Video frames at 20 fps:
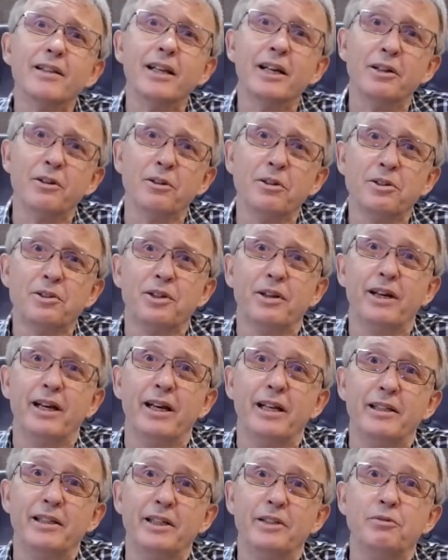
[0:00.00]
They also
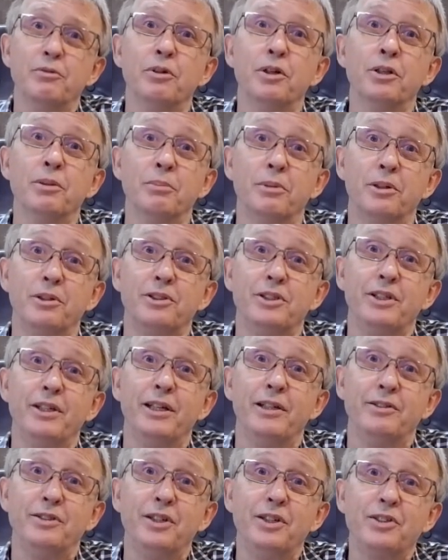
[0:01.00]
added one more
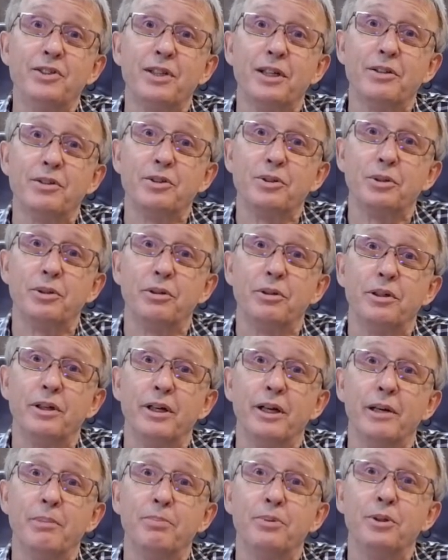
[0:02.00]
TAT sensor
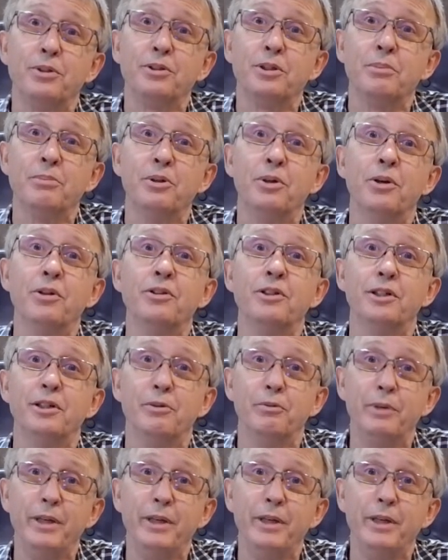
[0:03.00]
and put them under the